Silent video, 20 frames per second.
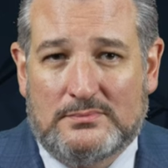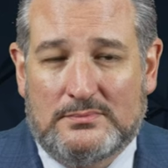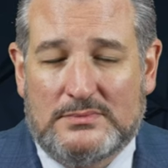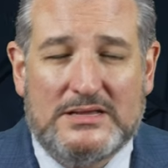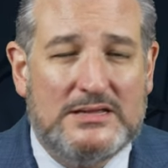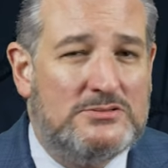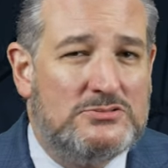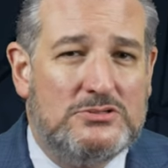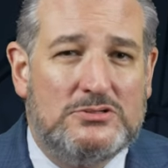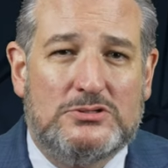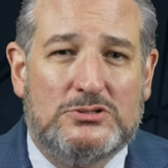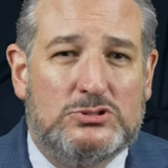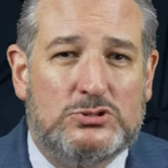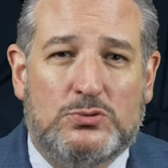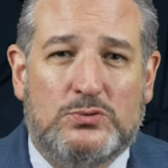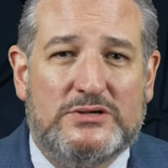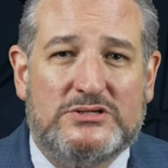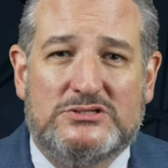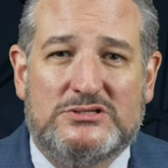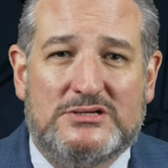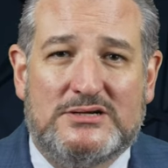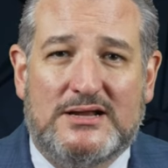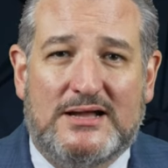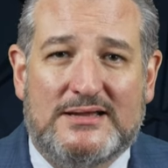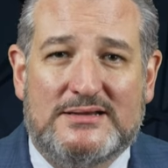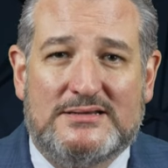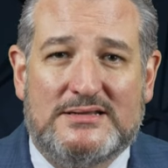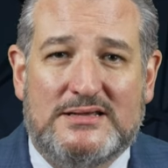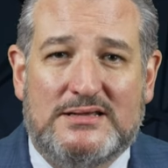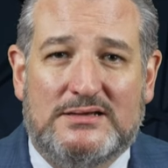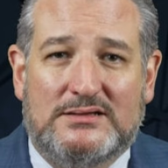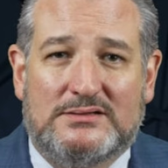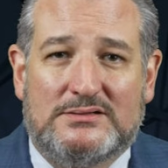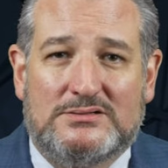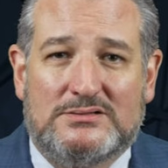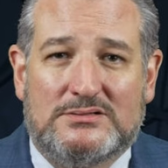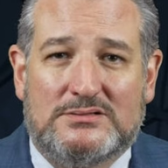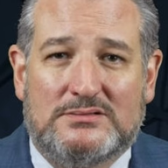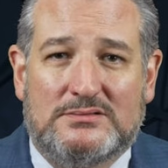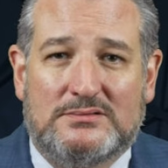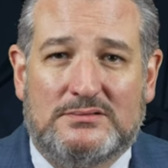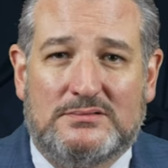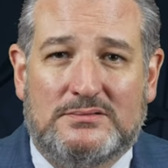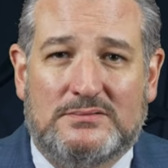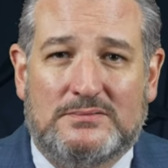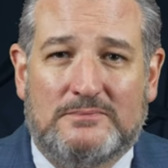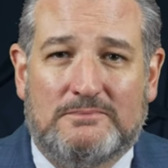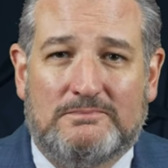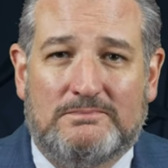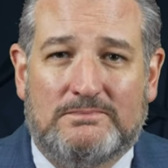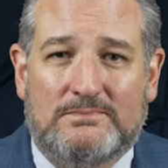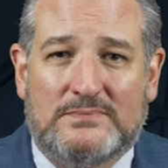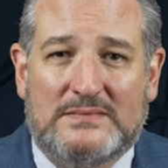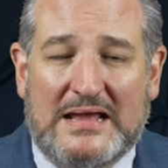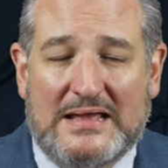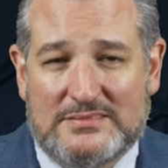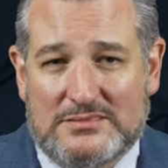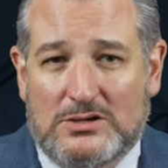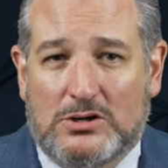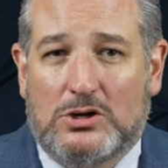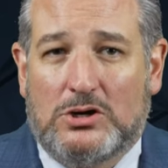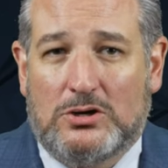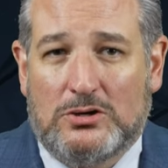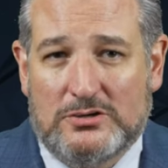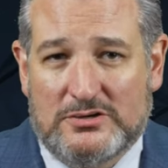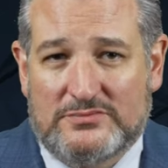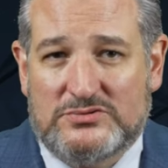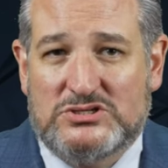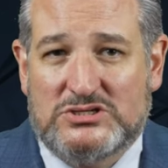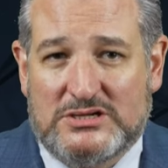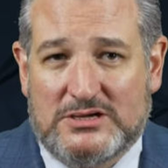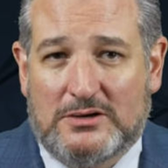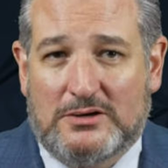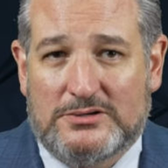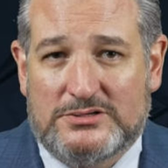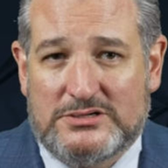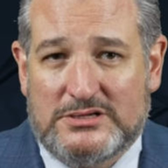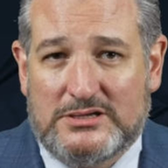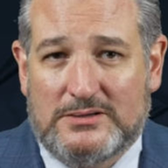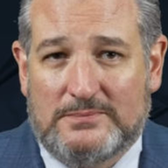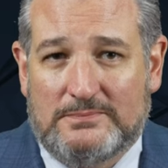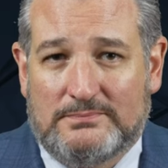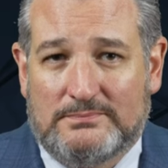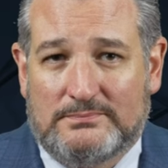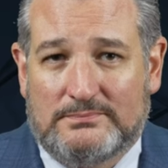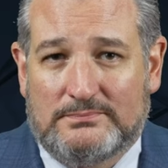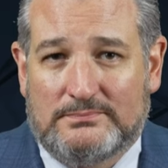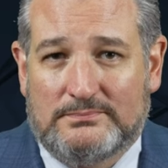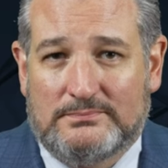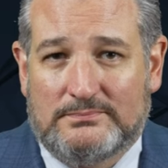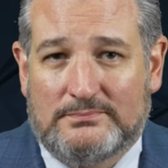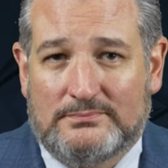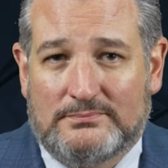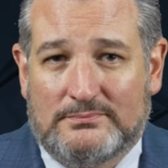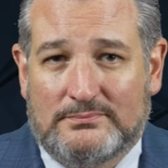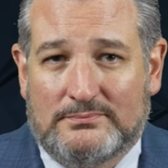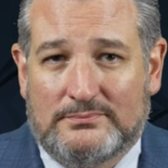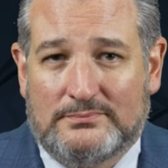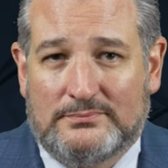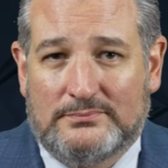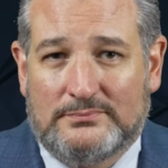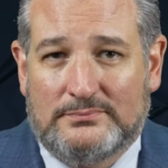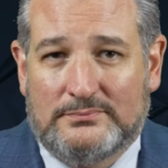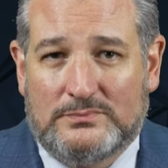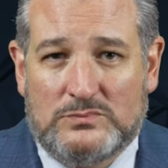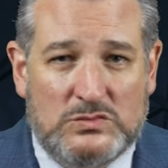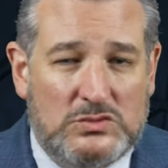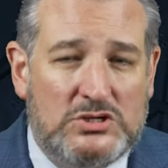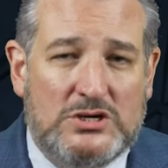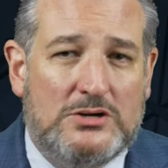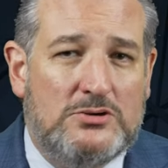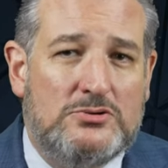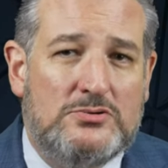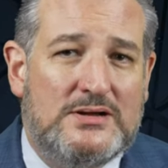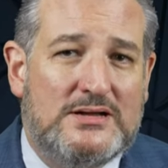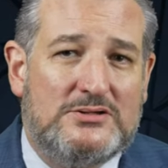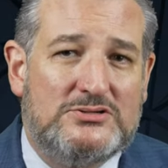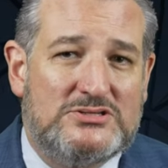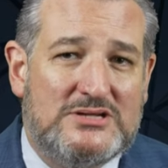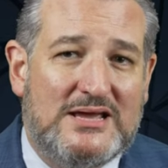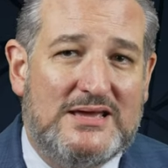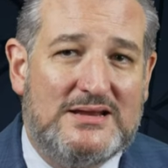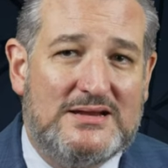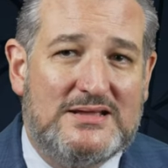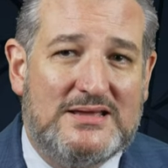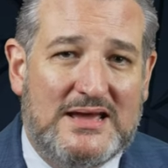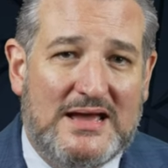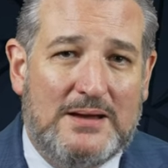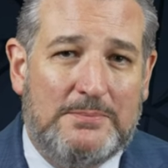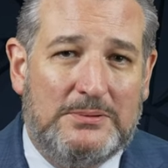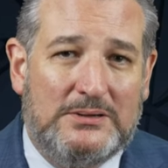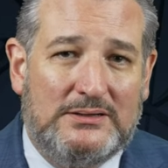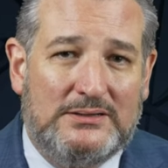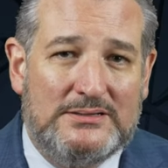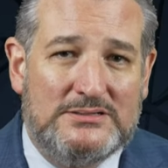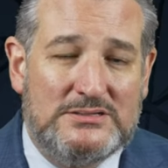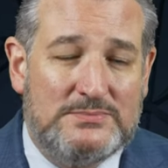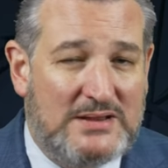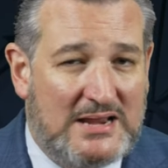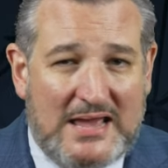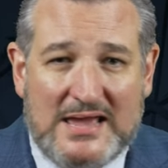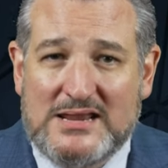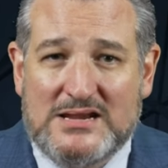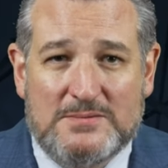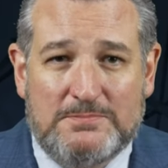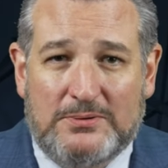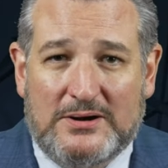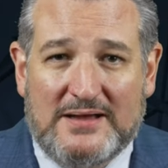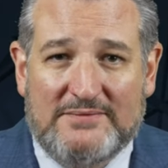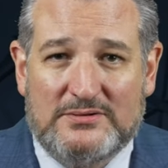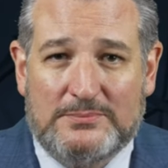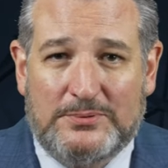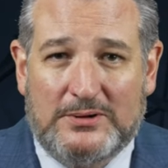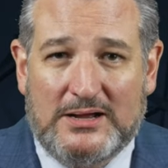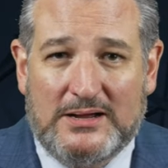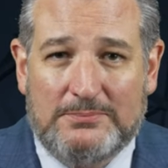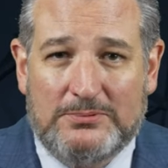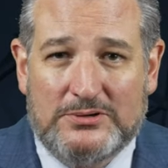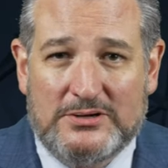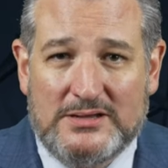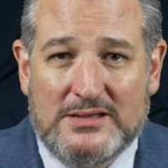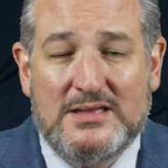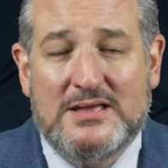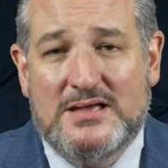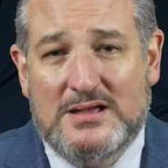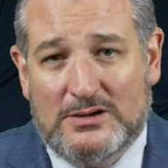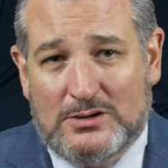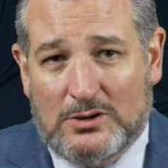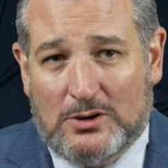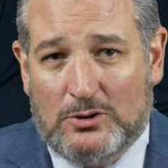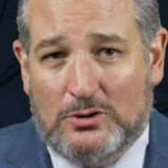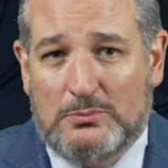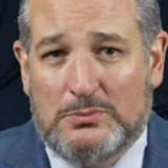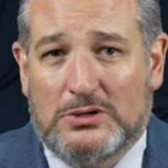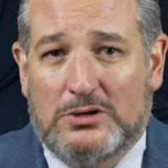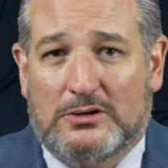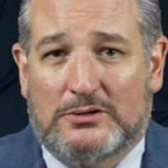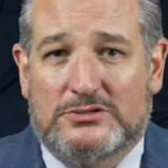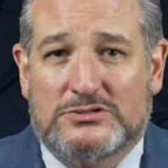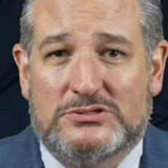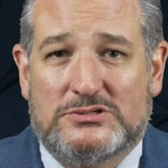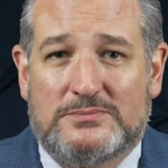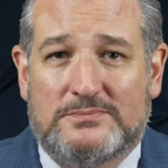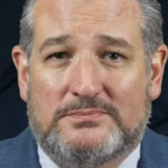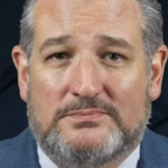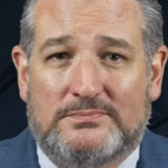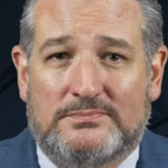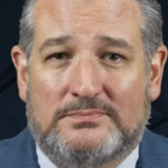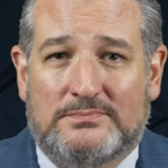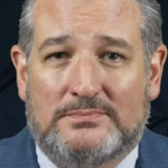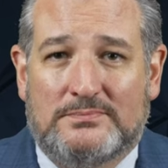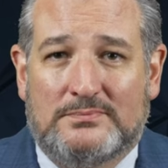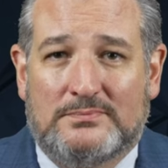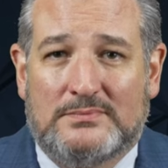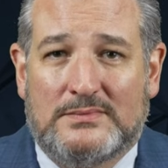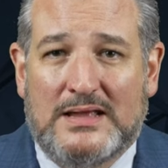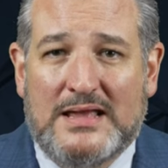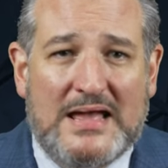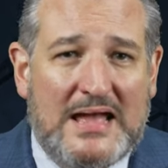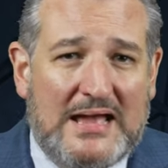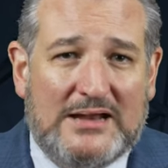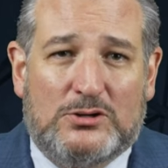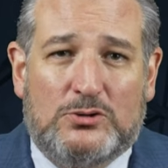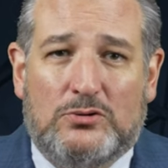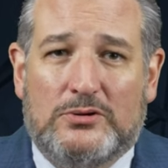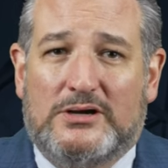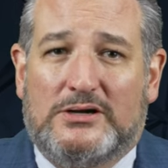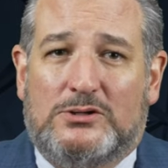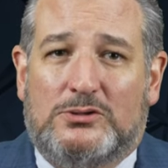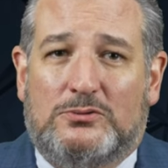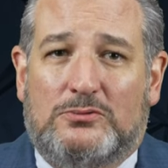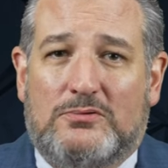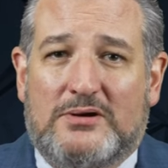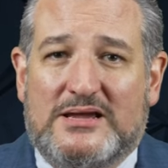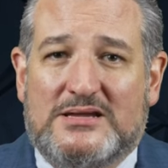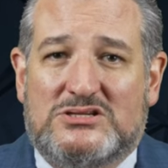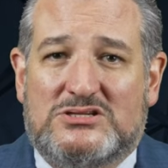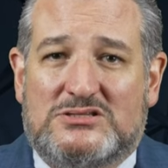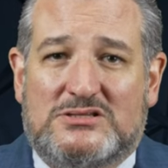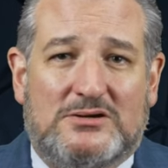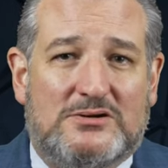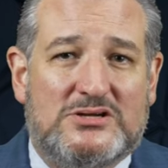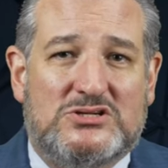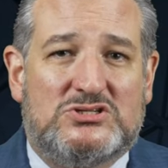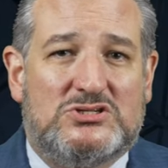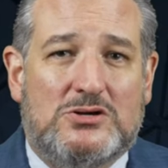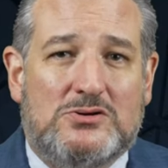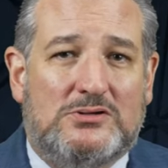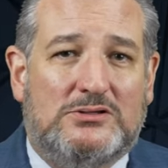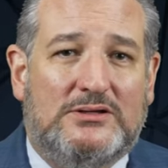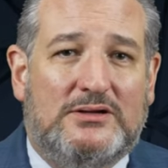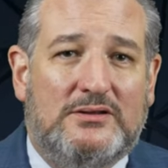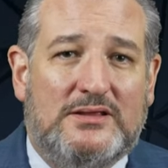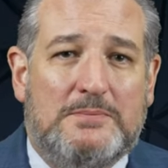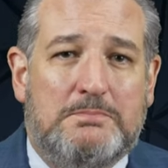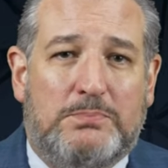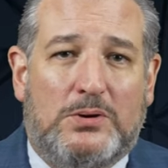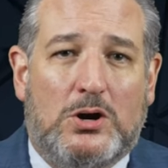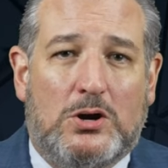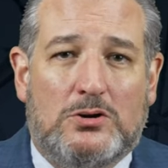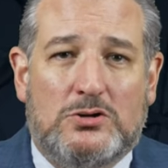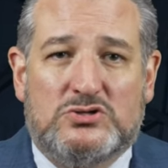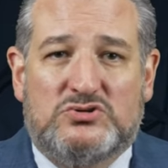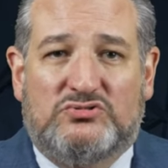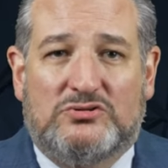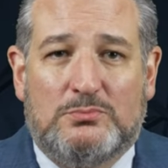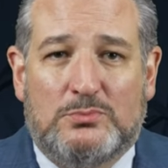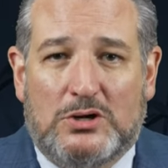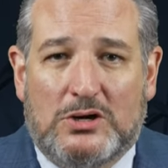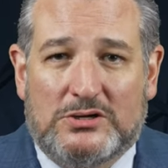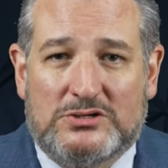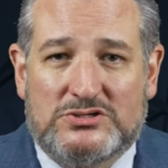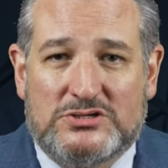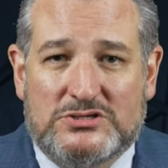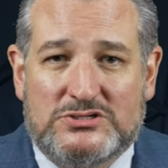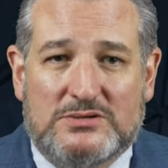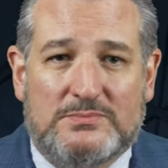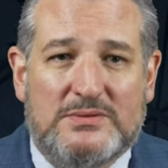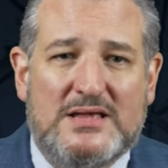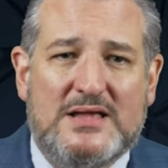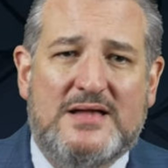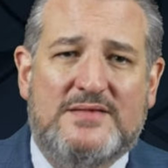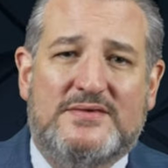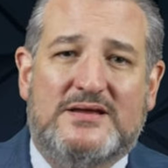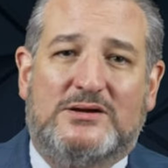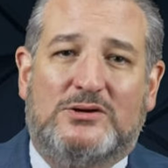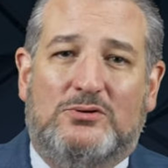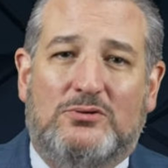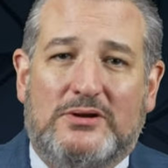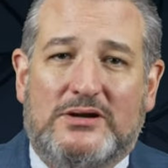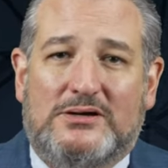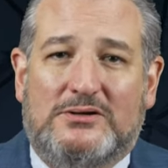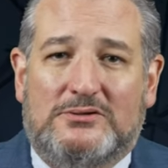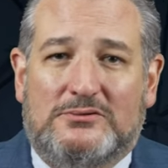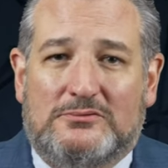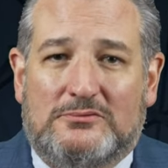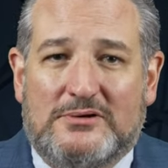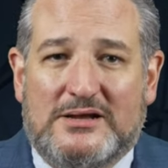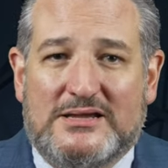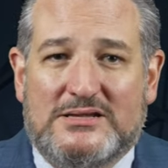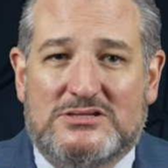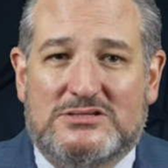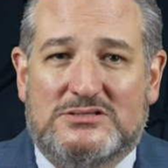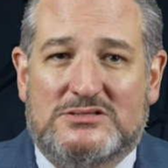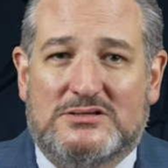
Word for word: These are the twisted ideas at the heart of C R T. You know who else hated capitalism and hated private property? Karl Marx. And critical race theory so clearly borrows from Marxism that critical race